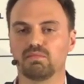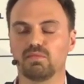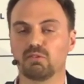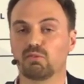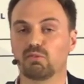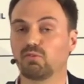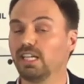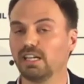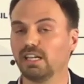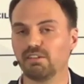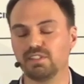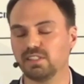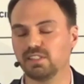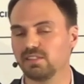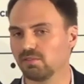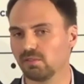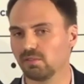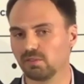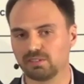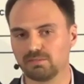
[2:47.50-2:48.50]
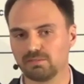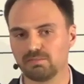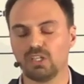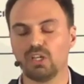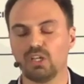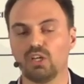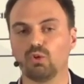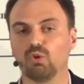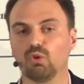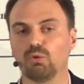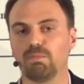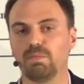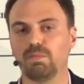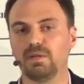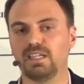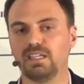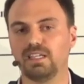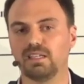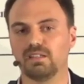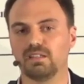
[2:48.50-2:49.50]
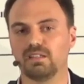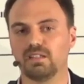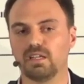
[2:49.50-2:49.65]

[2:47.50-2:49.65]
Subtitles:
greener feedstocks. Could be